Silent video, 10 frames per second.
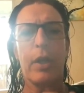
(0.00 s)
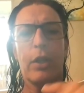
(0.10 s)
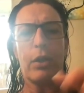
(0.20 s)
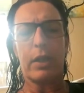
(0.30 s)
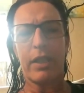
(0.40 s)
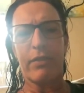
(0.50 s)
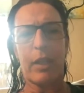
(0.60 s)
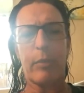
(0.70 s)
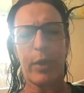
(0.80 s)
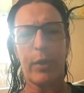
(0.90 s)
you're
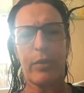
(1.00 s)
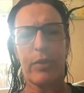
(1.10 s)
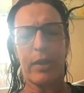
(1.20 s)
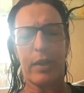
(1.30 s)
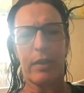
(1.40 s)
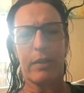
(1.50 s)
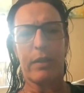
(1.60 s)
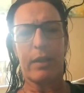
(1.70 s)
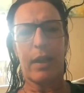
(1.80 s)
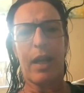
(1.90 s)
leaving both the
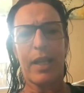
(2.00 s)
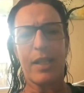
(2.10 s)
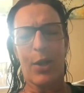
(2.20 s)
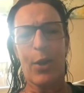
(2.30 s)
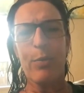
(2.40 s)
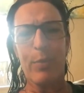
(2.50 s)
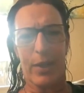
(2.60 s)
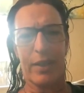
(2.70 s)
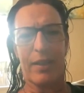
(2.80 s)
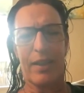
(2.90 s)
lines
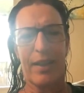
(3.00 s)
open.